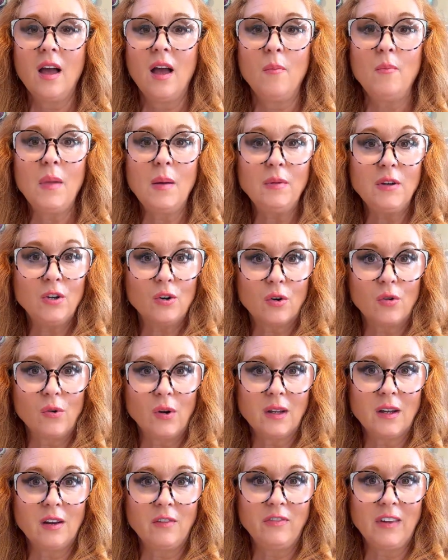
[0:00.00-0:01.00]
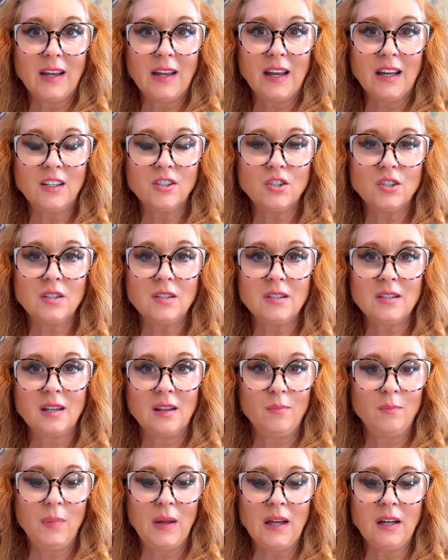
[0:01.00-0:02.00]
maybe you're going on vacation to the
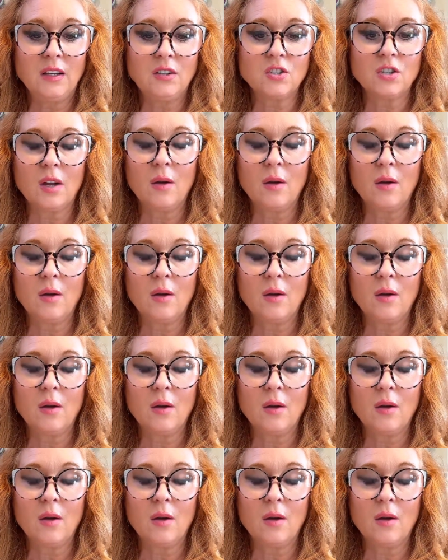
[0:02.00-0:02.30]
beach,